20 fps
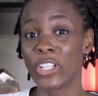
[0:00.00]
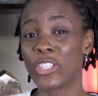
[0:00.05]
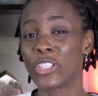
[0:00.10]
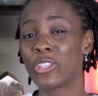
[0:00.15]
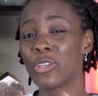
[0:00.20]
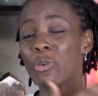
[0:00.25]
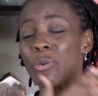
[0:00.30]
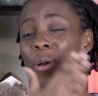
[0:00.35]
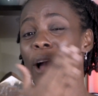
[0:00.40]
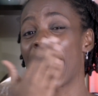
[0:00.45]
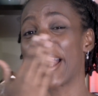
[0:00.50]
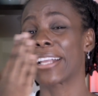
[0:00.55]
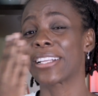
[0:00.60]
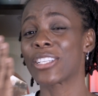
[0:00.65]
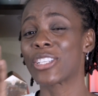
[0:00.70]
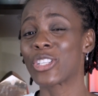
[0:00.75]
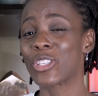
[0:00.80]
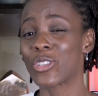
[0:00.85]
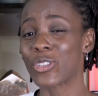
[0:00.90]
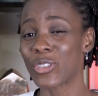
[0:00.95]
to
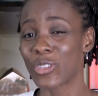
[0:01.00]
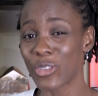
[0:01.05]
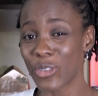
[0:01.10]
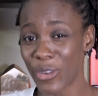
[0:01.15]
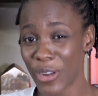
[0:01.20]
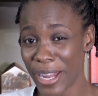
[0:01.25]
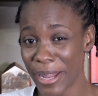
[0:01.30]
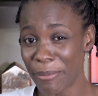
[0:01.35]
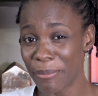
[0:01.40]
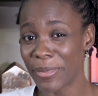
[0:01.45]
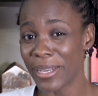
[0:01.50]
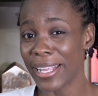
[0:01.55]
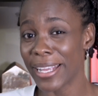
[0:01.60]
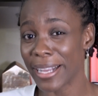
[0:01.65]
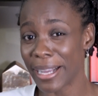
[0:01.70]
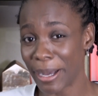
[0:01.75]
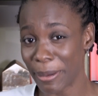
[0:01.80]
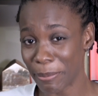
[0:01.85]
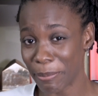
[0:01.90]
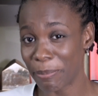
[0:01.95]
extremely
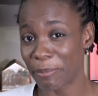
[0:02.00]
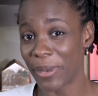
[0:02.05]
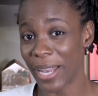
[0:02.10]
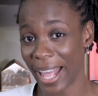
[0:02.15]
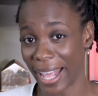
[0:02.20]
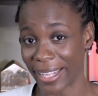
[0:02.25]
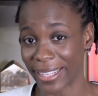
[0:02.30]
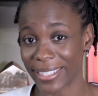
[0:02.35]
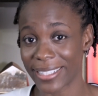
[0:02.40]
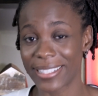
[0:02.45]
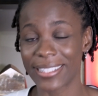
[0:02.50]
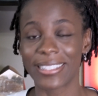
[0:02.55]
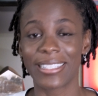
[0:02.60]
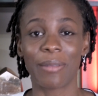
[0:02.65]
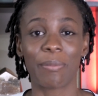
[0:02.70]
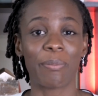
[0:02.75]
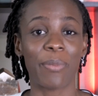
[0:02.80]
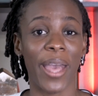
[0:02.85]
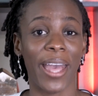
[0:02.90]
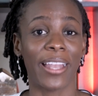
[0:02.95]
complex
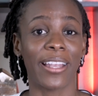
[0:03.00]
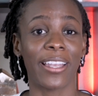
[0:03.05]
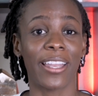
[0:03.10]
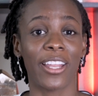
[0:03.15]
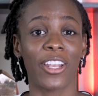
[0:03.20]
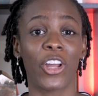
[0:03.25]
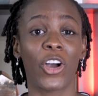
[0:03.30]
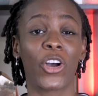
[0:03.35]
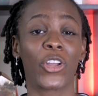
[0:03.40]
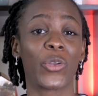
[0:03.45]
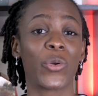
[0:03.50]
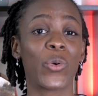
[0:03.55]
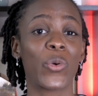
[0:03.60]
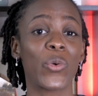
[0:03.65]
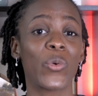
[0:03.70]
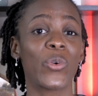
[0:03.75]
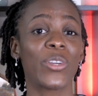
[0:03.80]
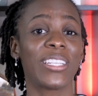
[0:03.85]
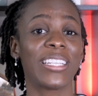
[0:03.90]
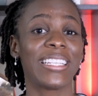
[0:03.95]
depending on
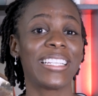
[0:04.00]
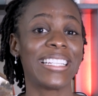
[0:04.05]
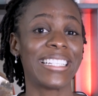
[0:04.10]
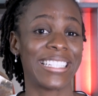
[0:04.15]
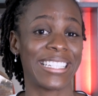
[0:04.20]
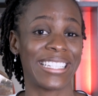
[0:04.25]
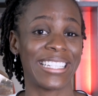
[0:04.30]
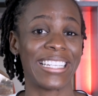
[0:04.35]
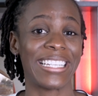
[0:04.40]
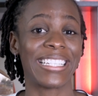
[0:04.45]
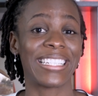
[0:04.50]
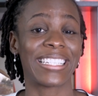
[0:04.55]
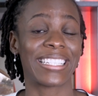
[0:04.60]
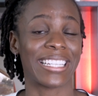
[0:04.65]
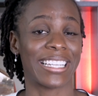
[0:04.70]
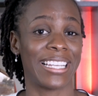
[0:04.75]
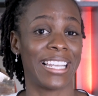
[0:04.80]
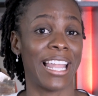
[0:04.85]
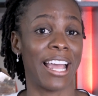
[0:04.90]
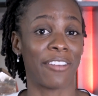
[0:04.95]
who the
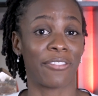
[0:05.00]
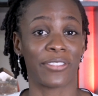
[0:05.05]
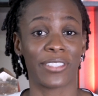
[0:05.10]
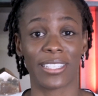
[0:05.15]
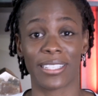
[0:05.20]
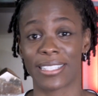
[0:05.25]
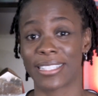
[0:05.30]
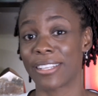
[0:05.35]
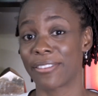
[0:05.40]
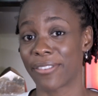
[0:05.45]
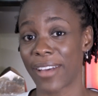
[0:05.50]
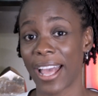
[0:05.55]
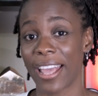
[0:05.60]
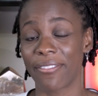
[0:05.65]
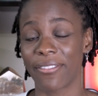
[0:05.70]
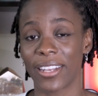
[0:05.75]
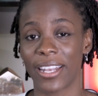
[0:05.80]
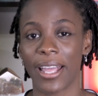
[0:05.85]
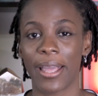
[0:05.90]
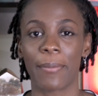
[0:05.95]
deceased left
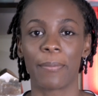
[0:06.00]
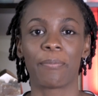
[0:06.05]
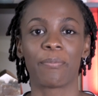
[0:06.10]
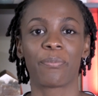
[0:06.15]
surviving him.